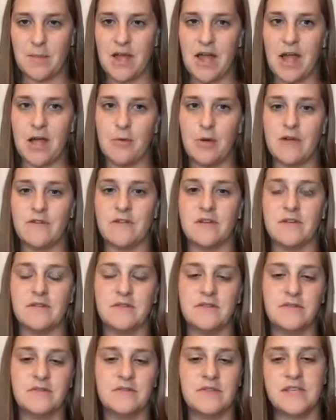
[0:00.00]
However,
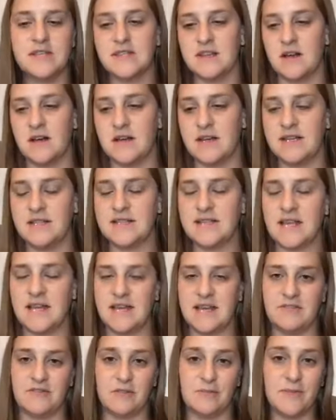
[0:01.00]
this audience had
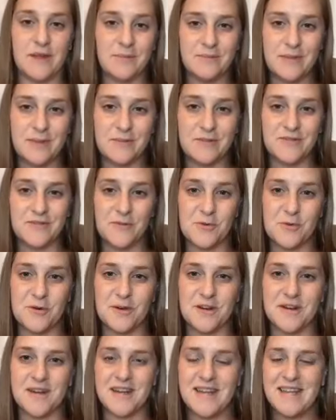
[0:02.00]
never met me
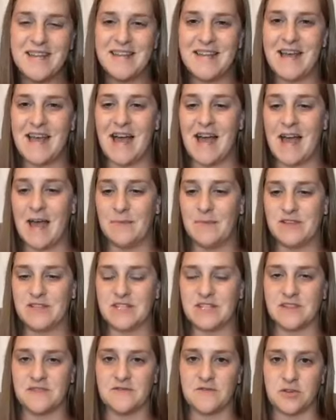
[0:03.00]
before. This
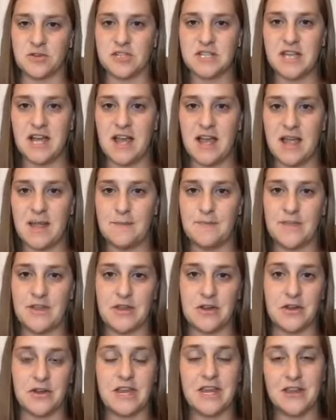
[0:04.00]
is the first time
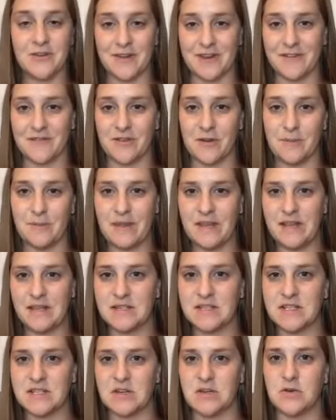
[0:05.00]
they're hearing from me,
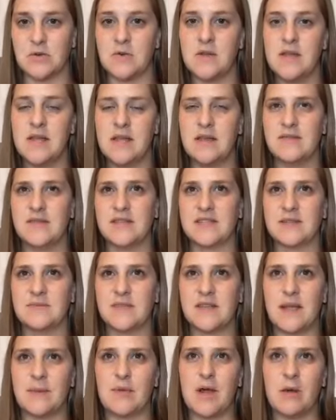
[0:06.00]
so that's
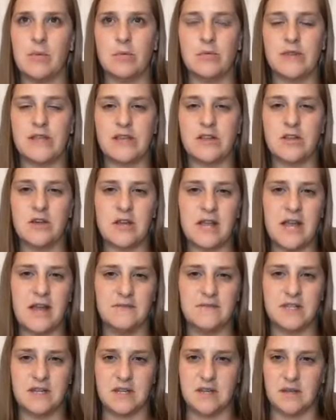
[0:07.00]
something I probably could
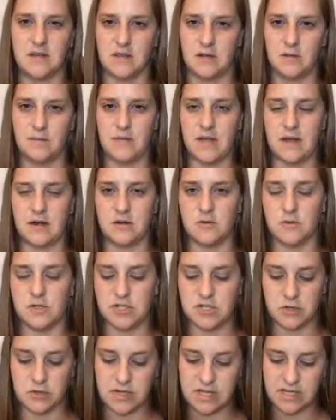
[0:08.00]
have done a little better, was
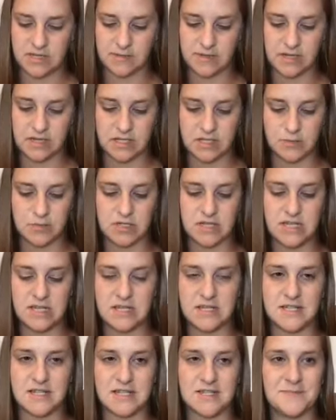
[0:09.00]
showcase my
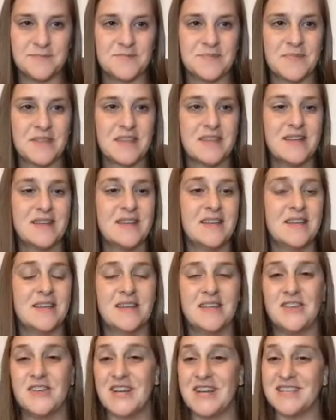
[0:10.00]
expertise.
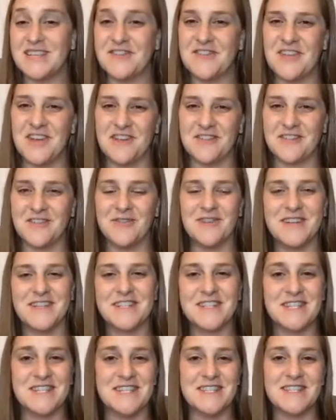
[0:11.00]
You guys, if you have
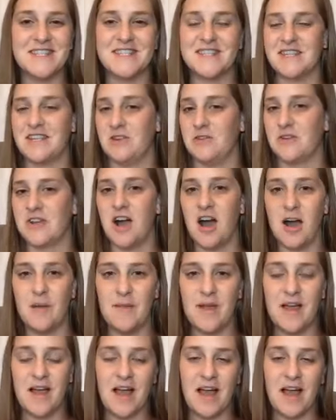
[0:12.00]
questions, comment.